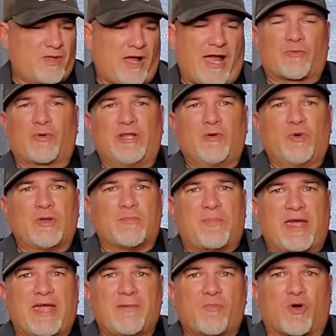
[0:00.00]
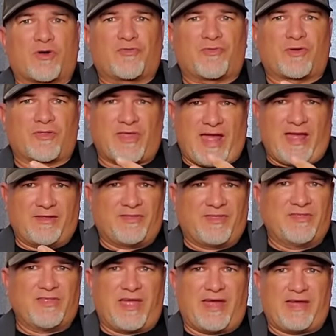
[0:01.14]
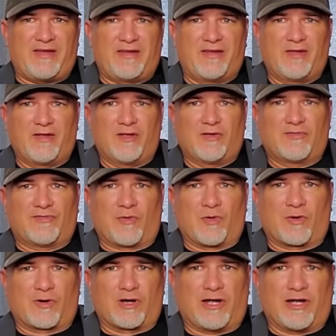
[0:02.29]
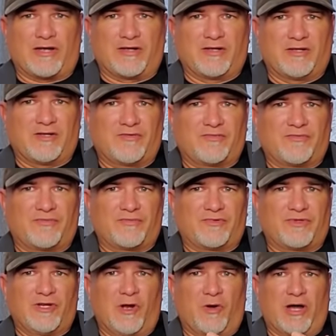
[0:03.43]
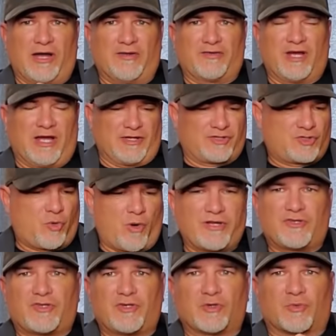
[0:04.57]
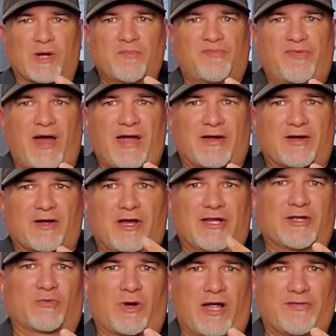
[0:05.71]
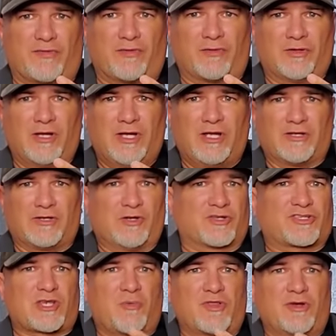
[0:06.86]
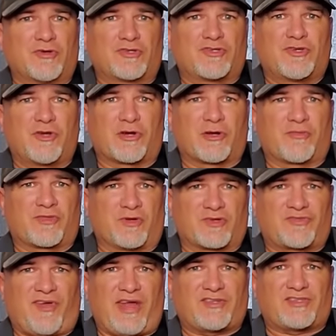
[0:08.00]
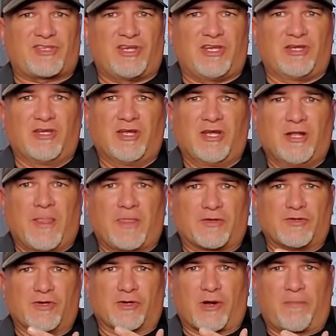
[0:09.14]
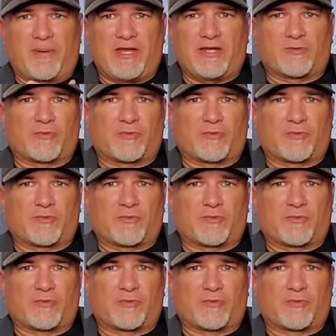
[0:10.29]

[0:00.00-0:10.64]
I really wouldn't pay more for that than that for, you know, a 22 rimfire hunting rifle. You know, some of those fancy European